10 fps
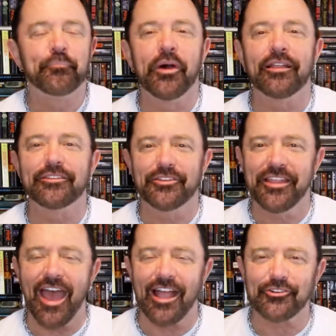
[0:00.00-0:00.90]
But
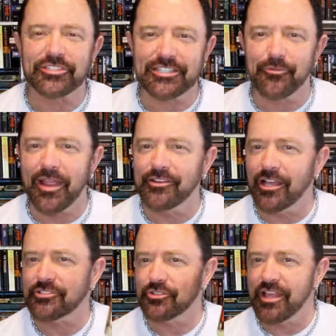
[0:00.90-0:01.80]
yeah, Christy
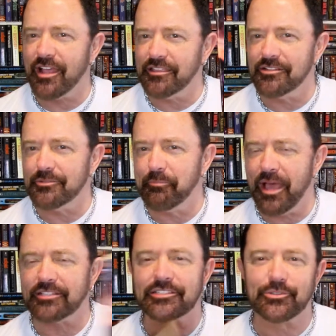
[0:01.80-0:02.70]
Randazzo, that little
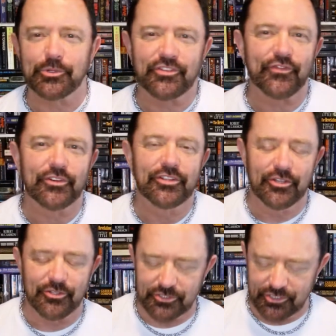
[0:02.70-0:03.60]
passage was for
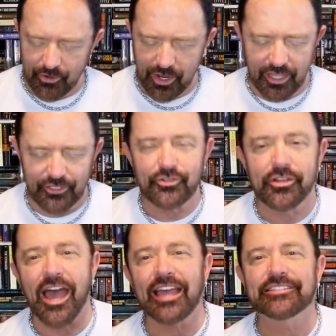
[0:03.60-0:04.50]
you. So you
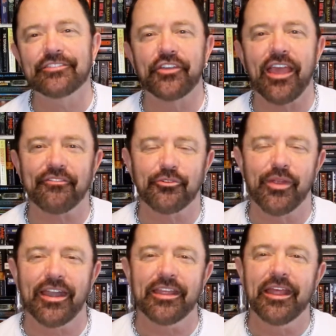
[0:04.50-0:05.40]
guys, if you haven't
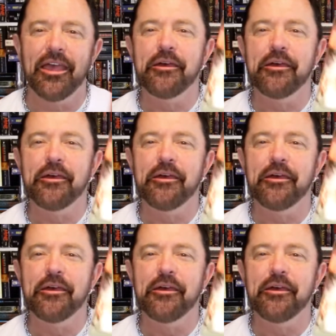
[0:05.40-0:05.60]
read it,